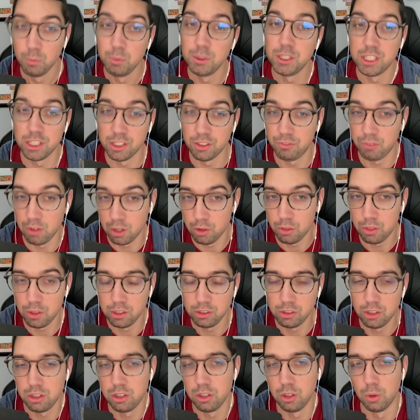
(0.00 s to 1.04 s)
which is a fair
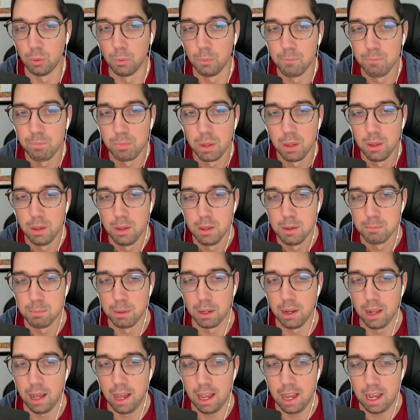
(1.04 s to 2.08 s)
thing to do.
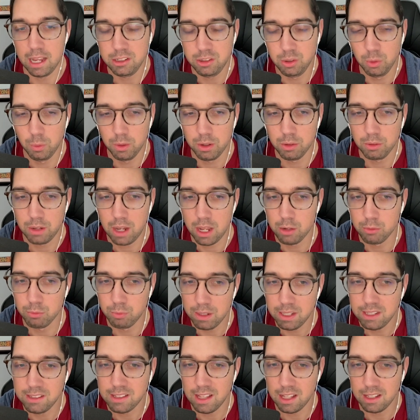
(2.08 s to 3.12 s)
But yep. I do want to kind of
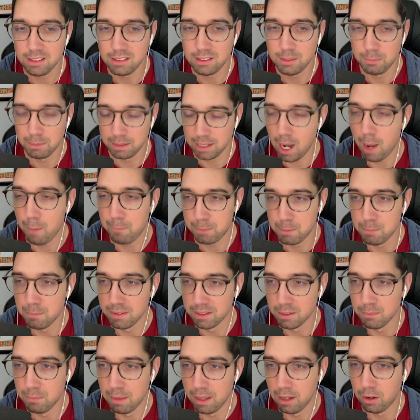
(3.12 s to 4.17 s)
reset some of the
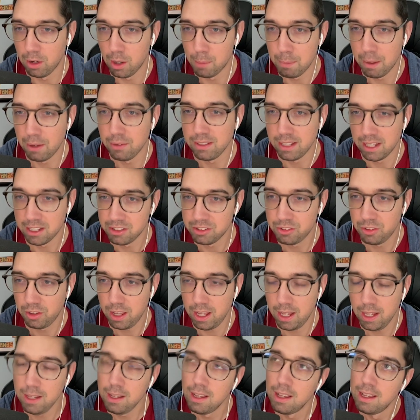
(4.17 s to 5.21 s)
optimism there about
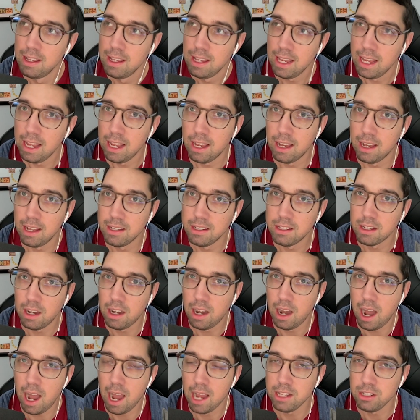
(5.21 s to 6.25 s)
yesterday, and
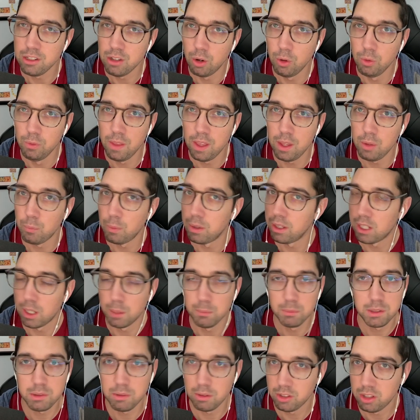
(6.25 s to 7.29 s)
I know that when it
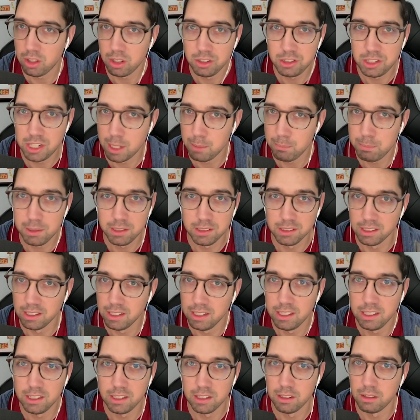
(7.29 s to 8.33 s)
comes especially to the Champions
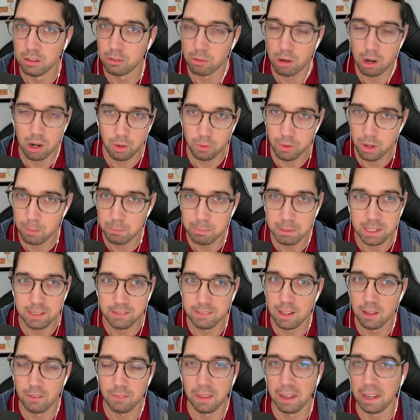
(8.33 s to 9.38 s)
League and Araujo not being
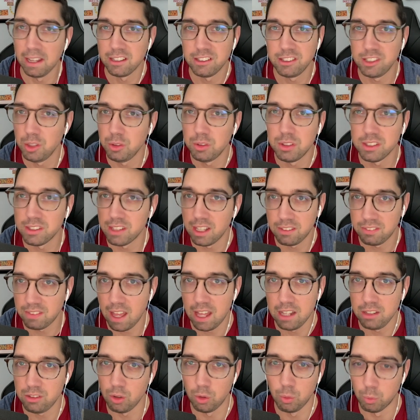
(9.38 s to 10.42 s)
there, that excuses like
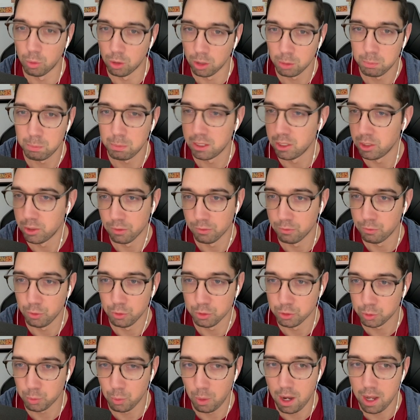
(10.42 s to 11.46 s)
that don't work because you have a
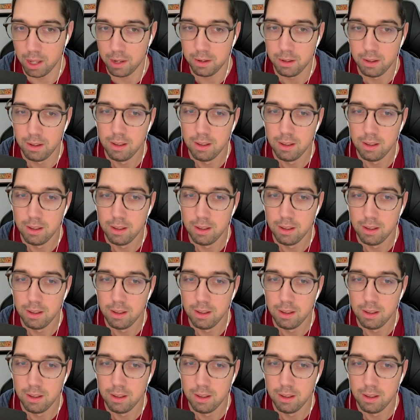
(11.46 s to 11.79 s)
full squad.